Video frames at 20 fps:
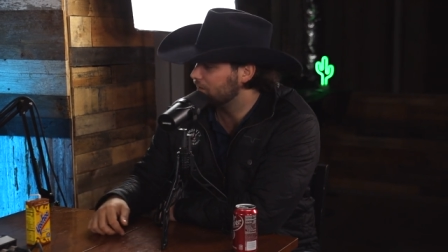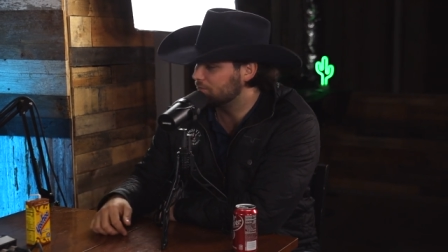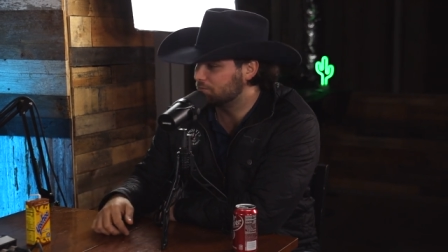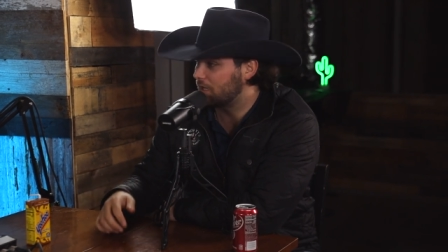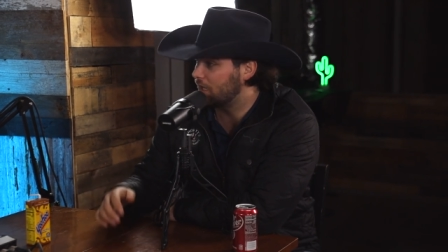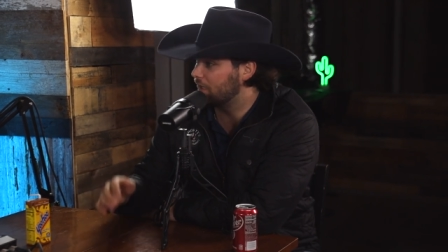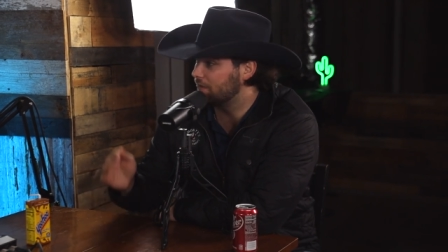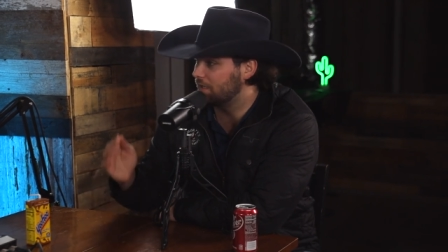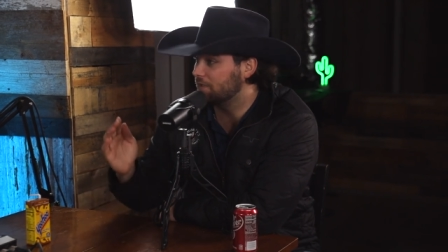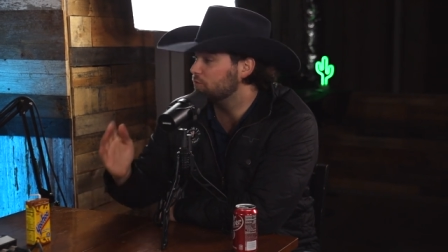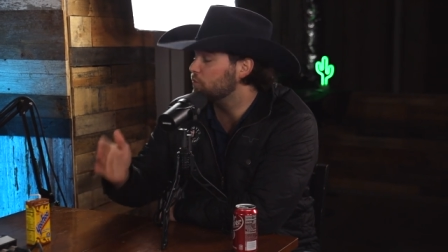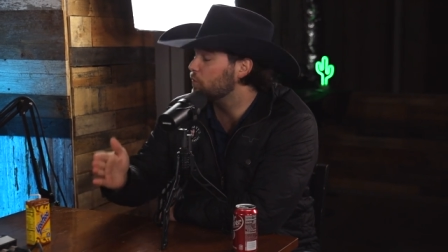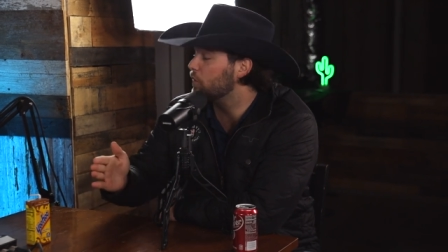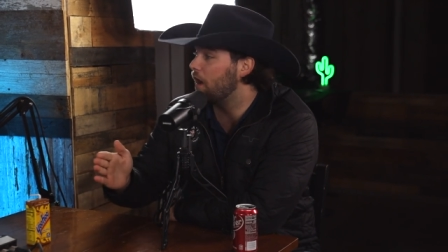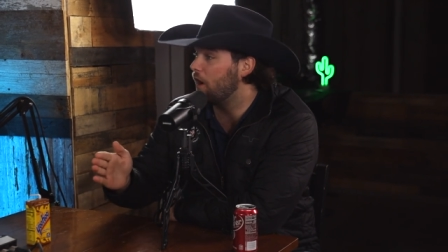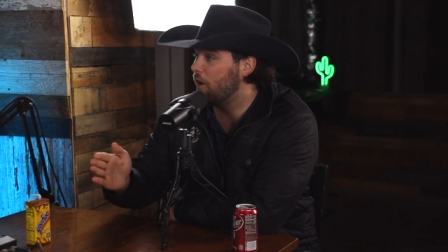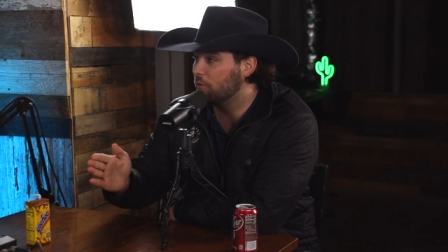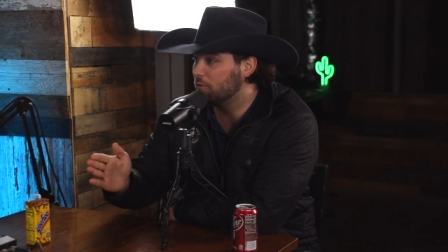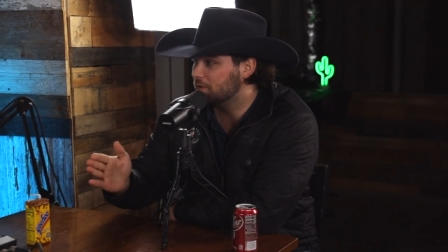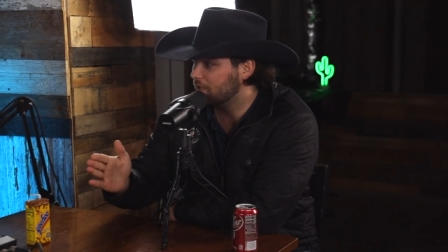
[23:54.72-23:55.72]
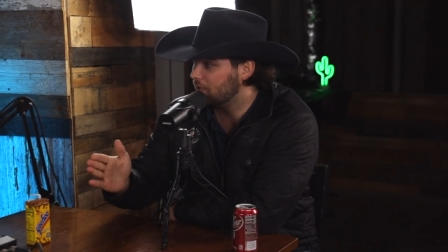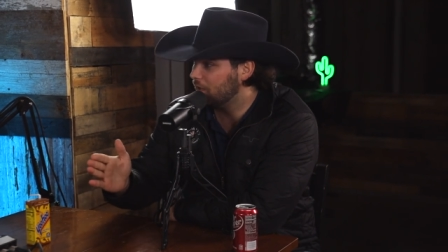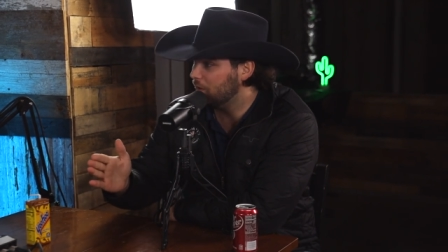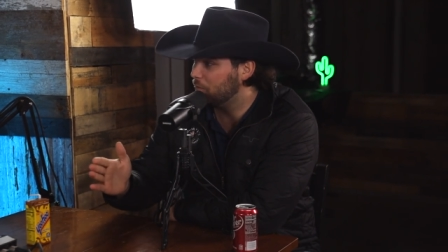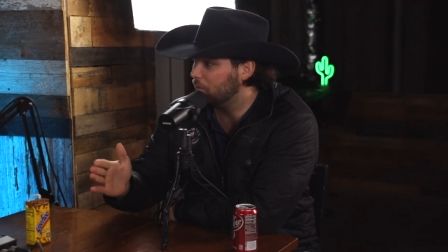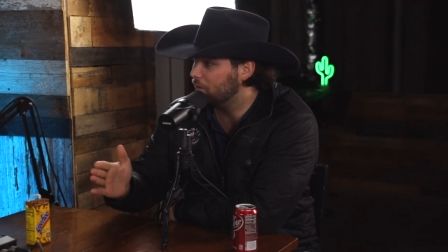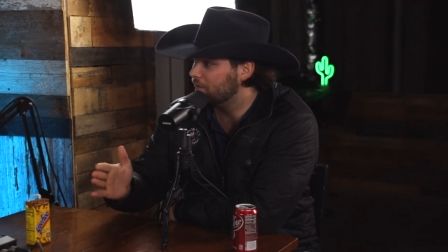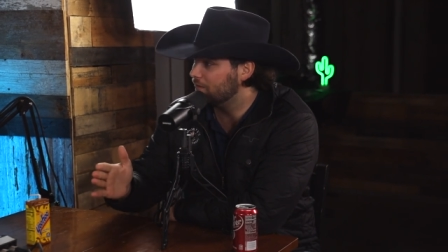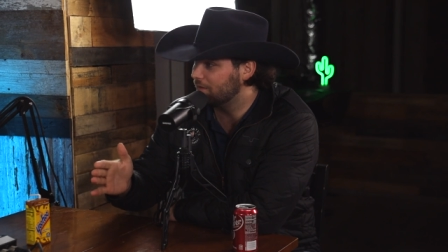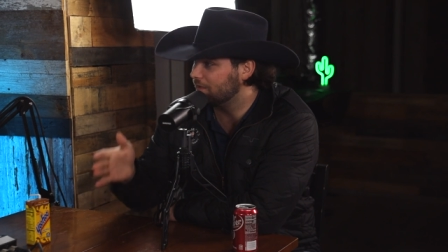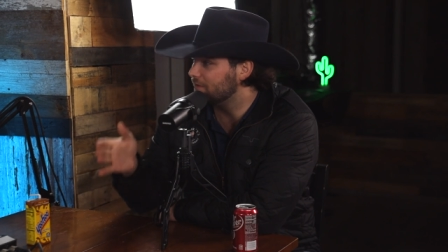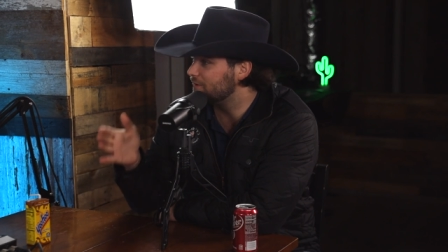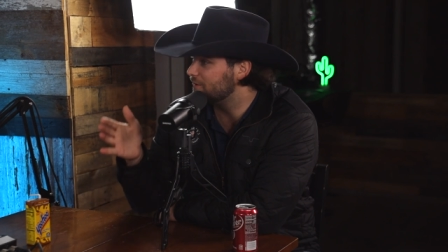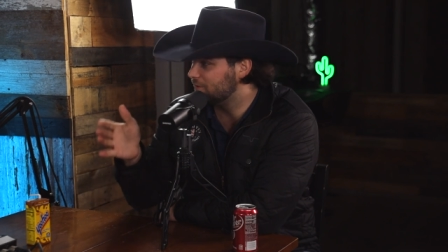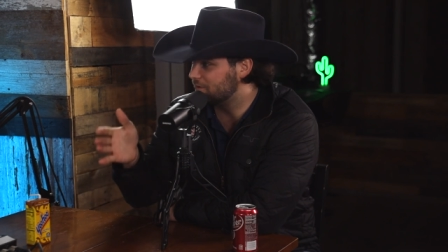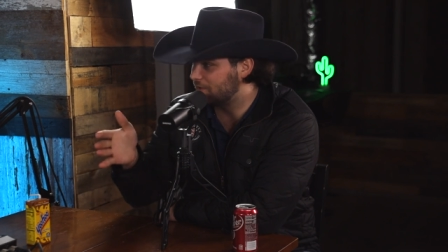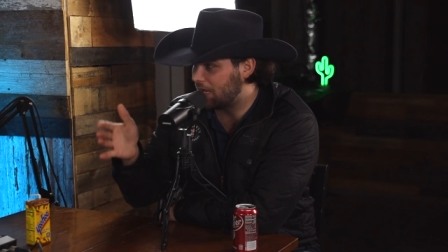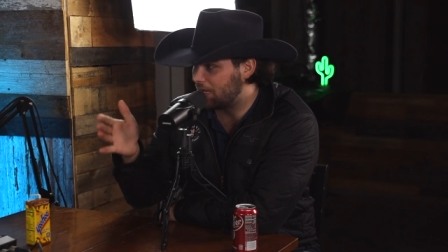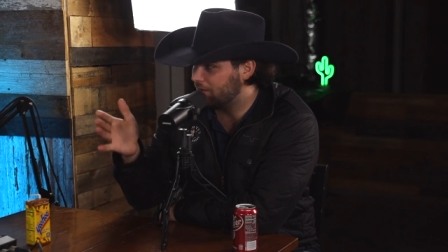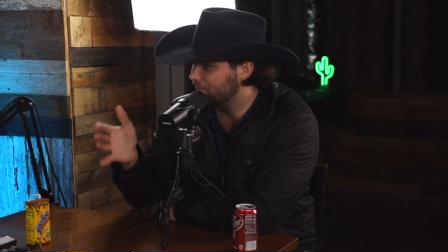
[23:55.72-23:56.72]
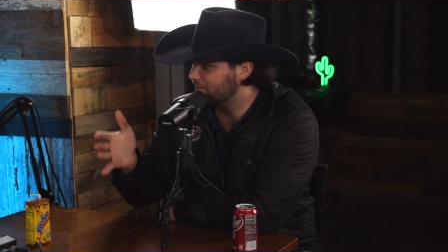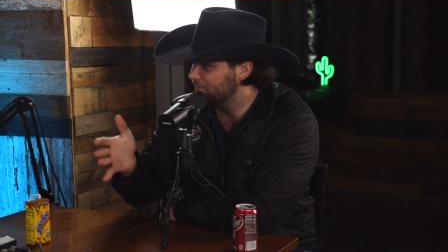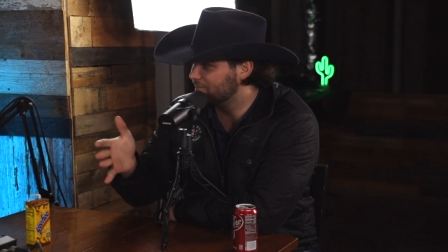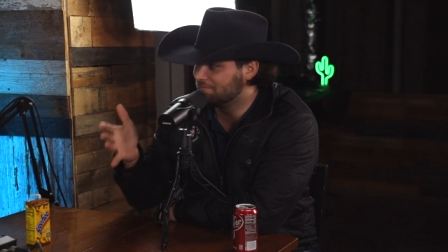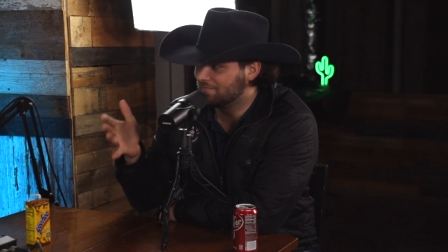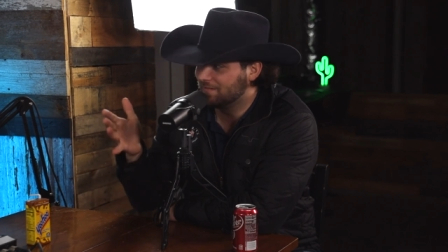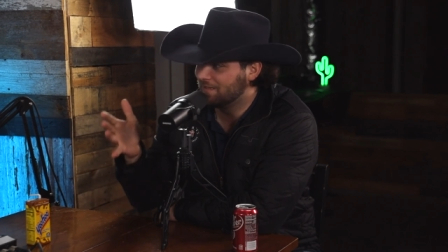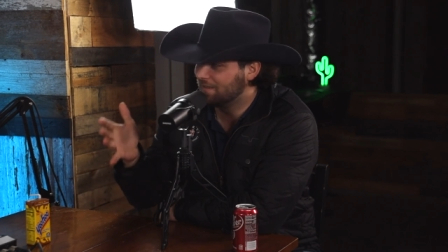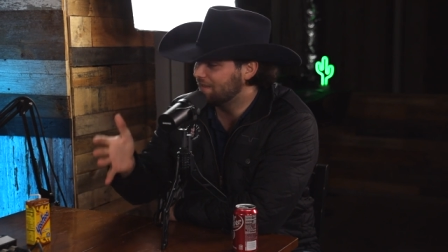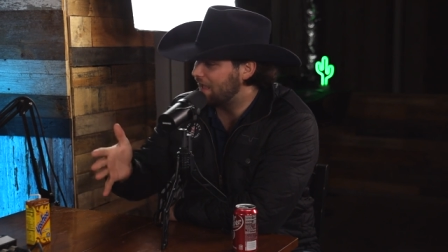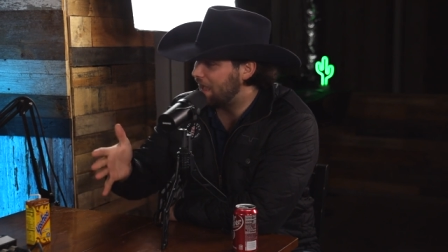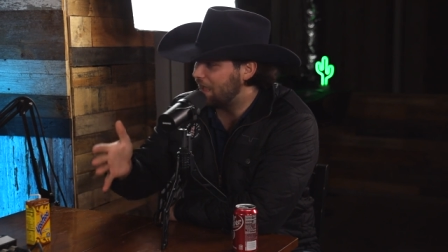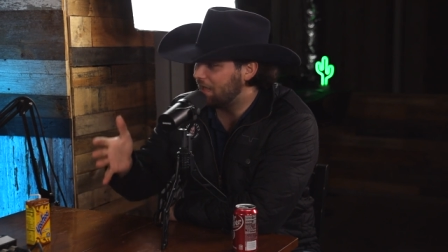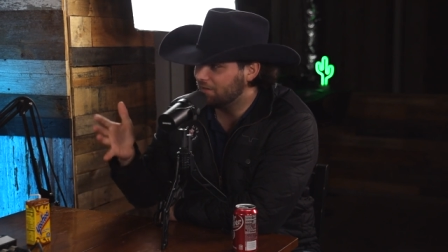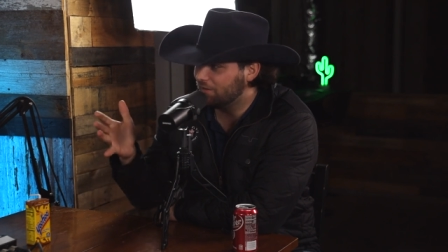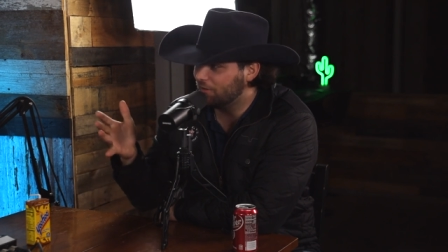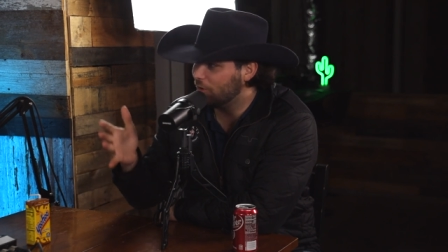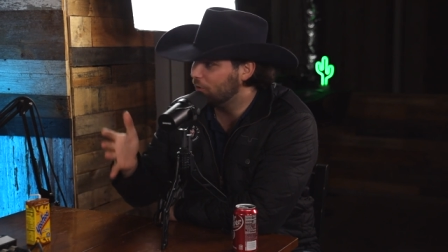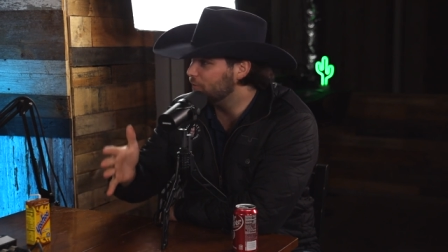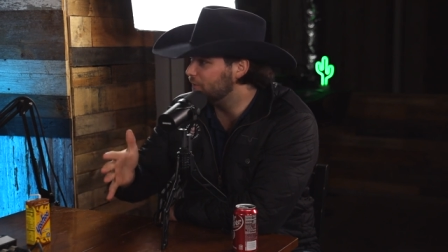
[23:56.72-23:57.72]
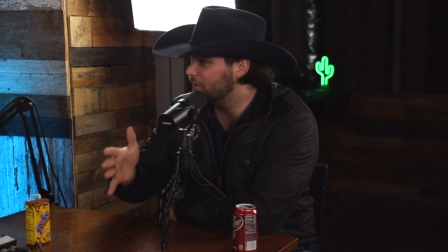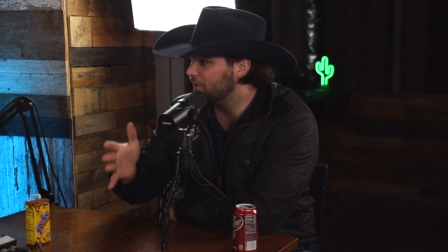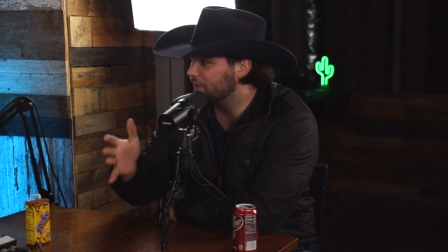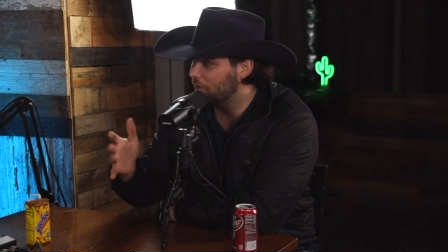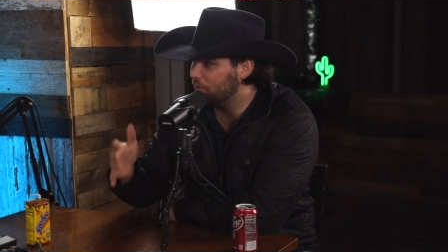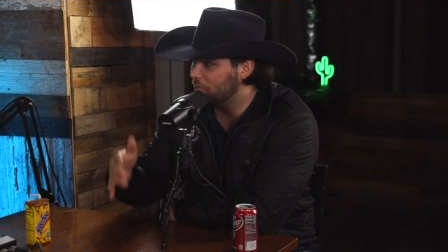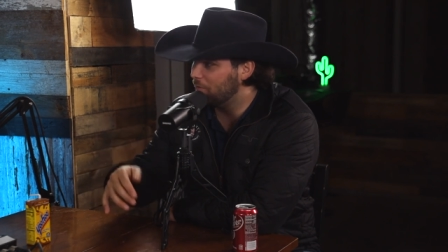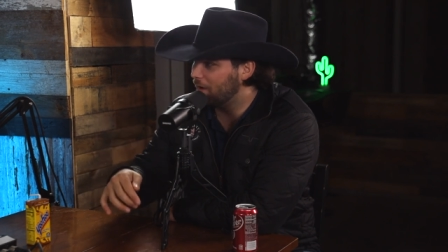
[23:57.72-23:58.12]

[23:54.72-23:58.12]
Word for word: I'm like, that's where I always keep it. That's just, I I know to go